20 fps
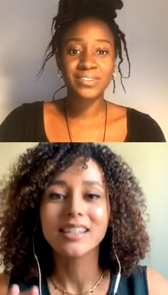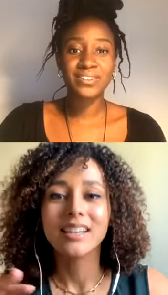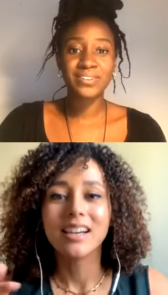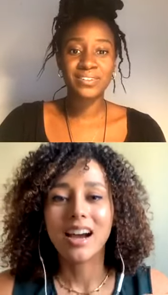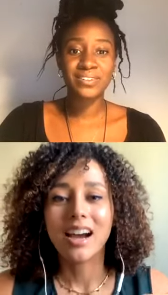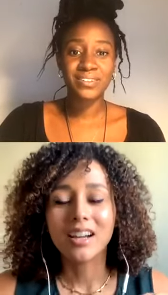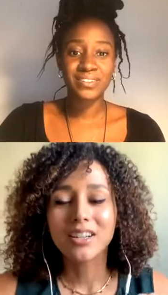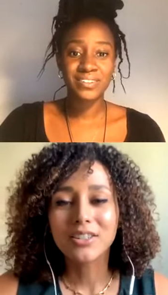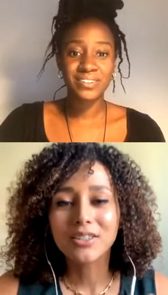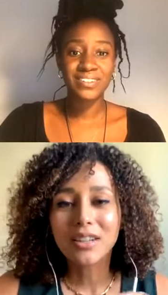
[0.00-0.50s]

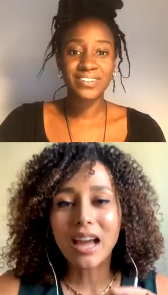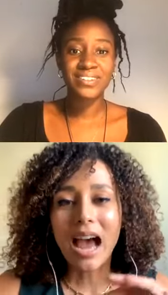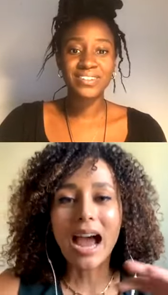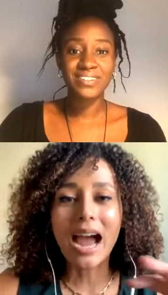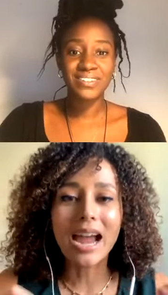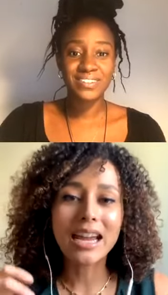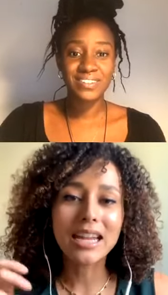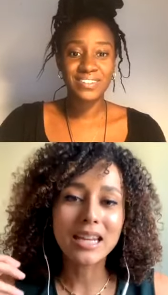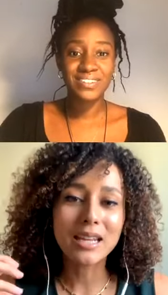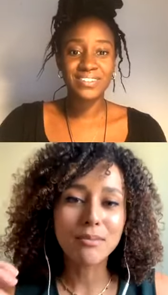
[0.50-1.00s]
Speaker 1: and
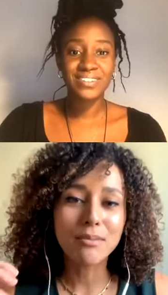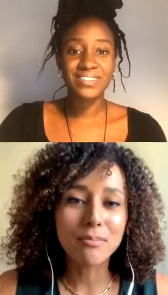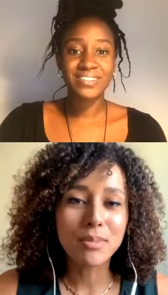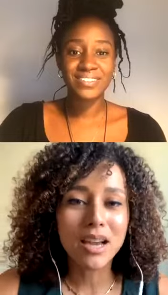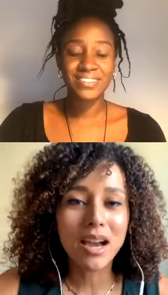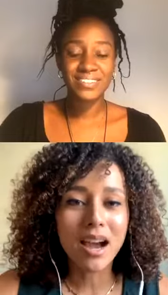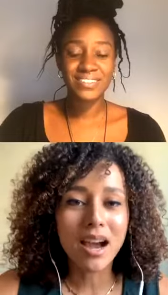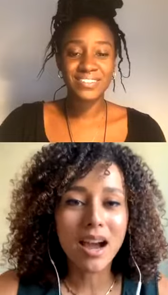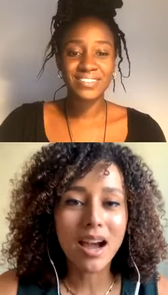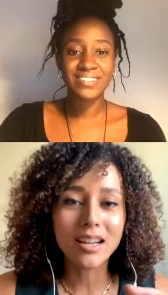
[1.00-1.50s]
hiding
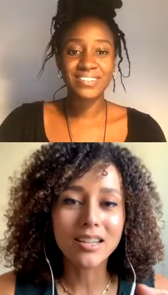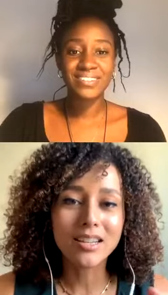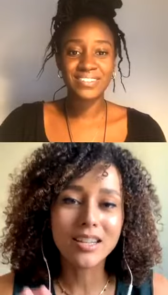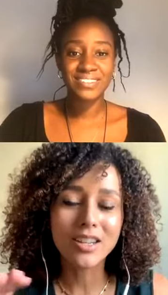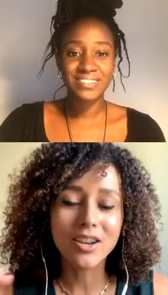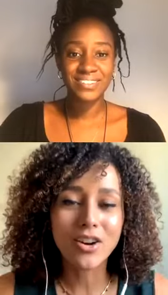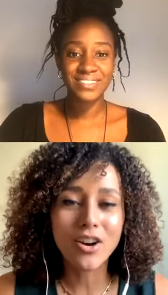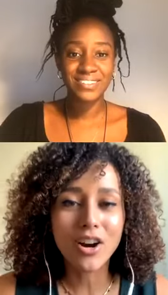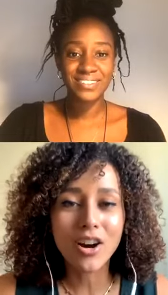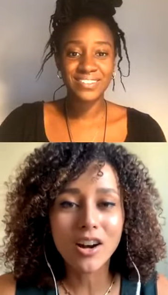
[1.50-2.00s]
behind the
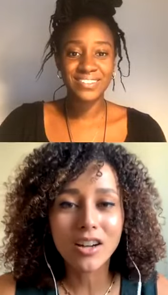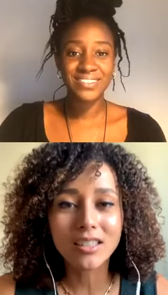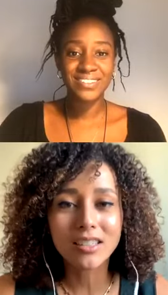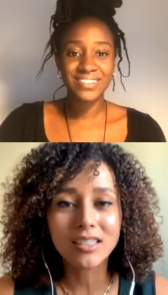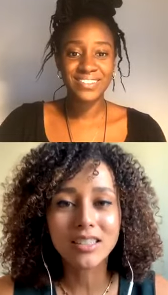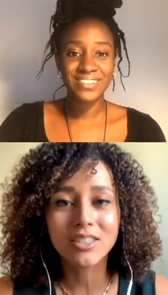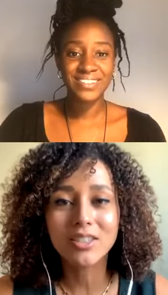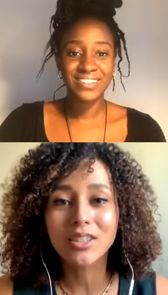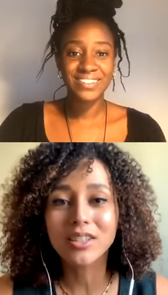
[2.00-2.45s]
odds.